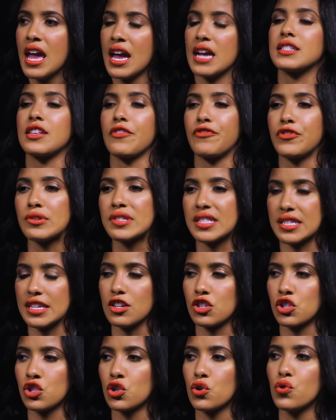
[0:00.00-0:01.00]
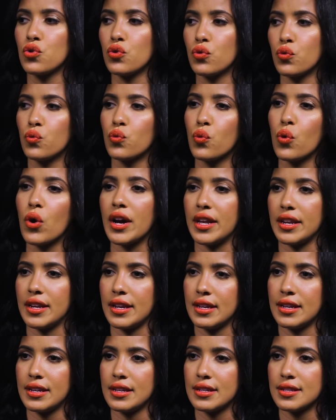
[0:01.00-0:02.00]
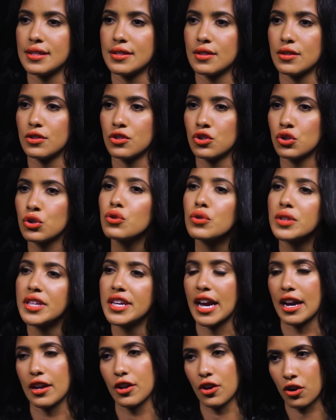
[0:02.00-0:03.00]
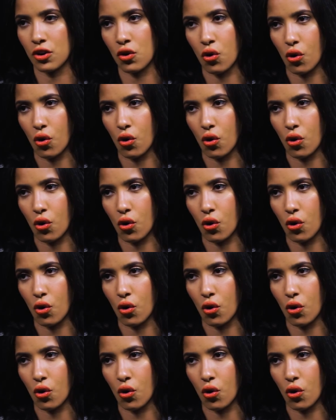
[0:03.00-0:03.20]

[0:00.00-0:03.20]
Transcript: is if you stick to what is truly at your